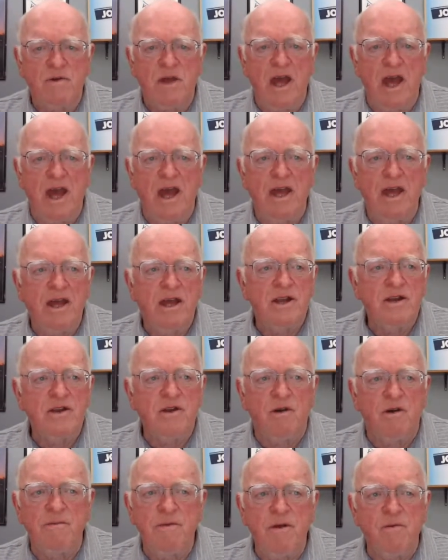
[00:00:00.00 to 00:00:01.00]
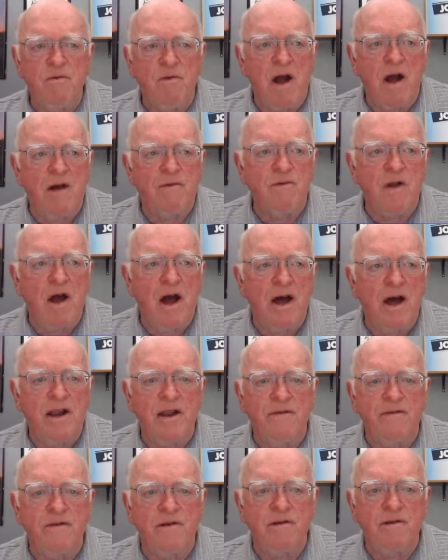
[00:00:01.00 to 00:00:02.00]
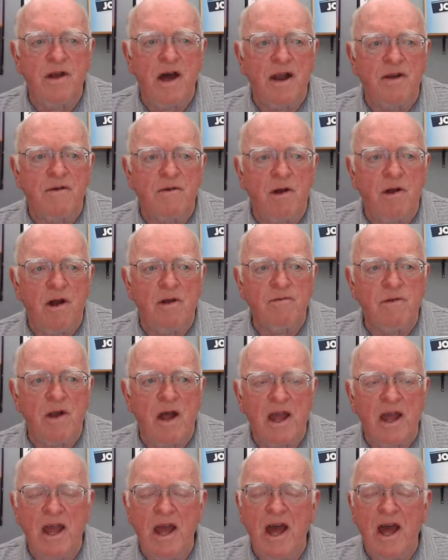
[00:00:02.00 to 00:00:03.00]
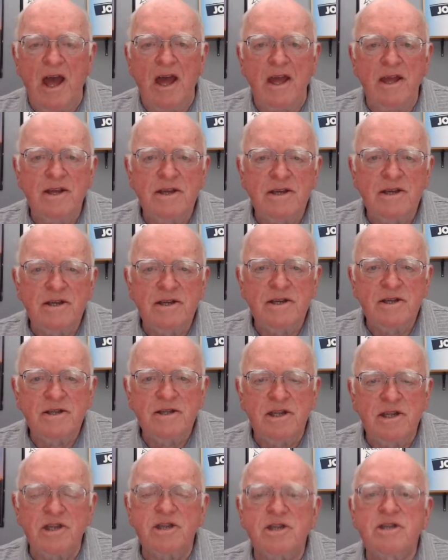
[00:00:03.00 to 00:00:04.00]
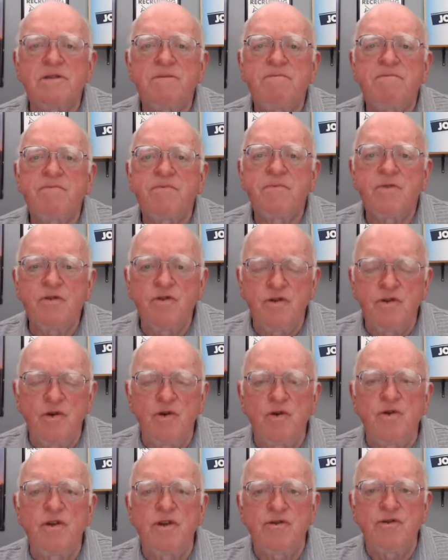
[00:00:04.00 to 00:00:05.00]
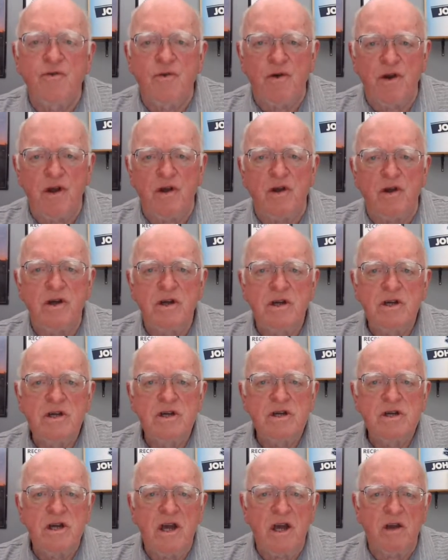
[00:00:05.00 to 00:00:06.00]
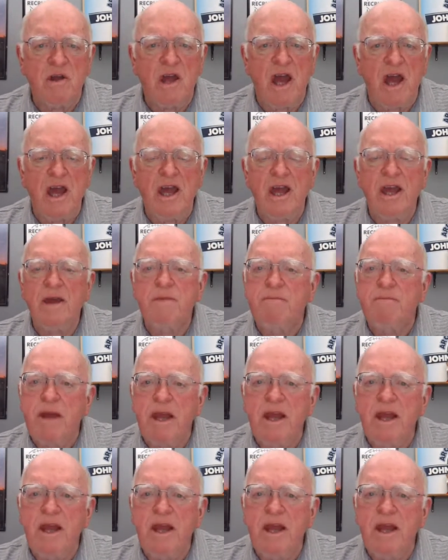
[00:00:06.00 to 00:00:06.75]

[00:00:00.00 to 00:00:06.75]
Okay? Don't be rah-rah if you're not a rah-rah guy. Just do the drill. Okay?